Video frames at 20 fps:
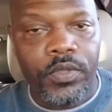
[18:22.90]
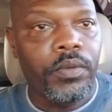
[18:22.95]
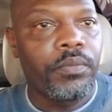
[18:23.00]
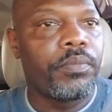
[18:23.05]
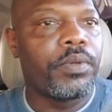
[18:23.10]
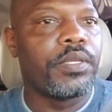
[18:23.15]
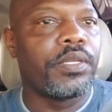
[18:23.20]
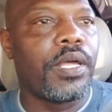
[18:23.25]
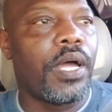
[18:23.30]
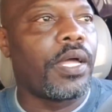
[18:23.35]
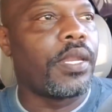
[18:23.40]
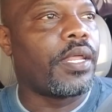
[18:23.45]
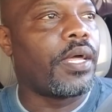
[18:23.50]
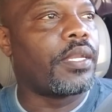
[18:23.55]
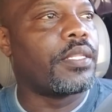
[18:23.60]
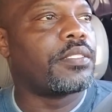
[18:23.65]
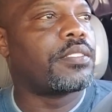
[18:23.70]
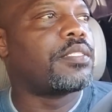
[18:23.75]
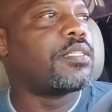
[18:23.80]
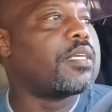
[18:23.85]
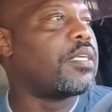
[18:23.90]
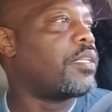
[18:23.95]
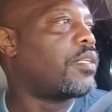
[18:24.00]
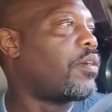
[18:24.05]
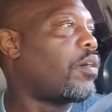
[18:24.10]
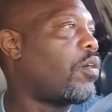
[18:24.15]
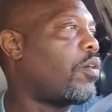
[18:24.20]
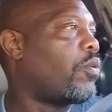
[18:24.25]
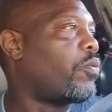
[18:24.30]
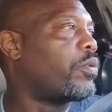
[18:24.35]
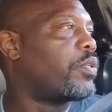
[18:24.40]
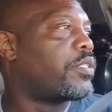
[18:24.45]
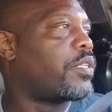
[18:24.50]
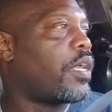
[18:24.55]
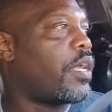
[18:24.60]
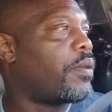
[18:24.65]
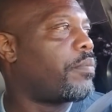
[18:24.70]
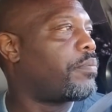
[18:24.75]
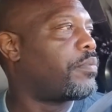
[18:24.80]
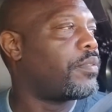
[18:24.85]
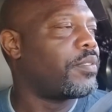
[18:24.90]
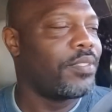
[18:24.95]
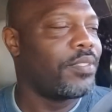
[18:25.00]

but 9 out of 10, it always happens.